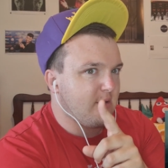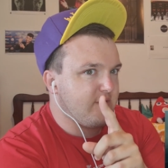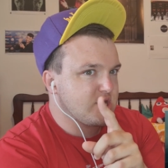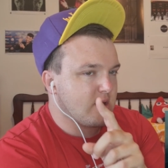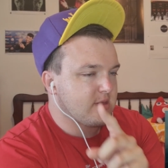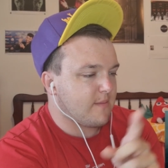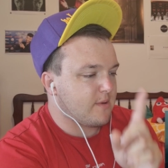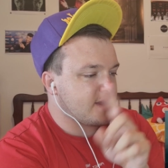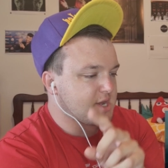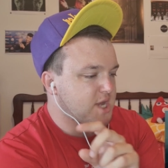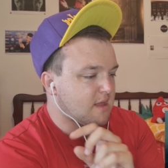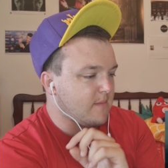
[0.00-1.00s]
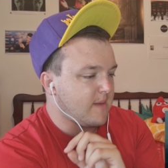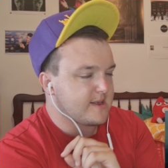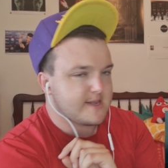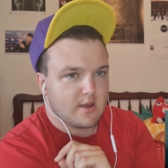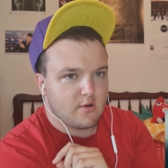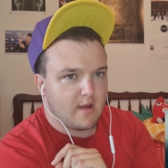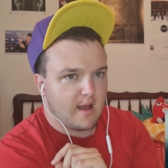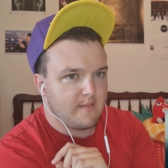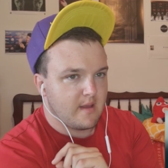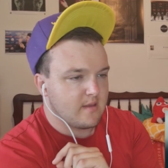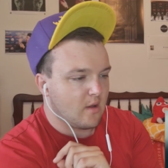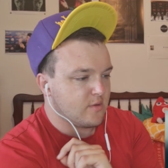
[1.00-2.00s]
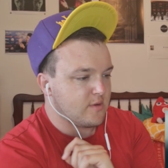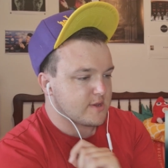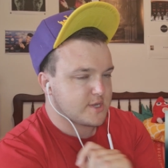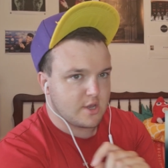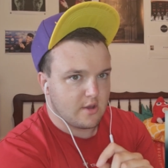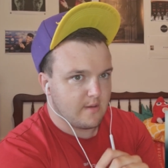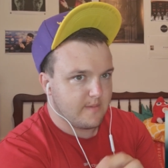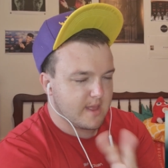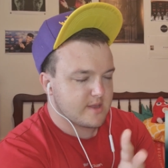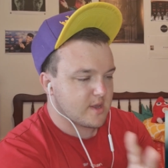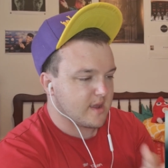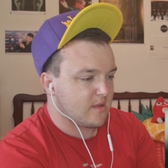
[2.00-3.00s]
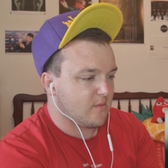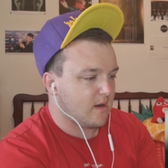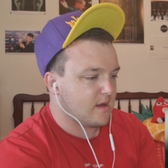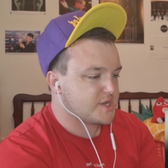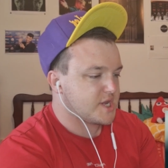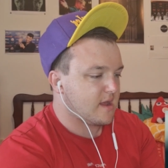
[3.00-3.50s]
a visual interpretation on my Instagram and on YouTube that you can watch.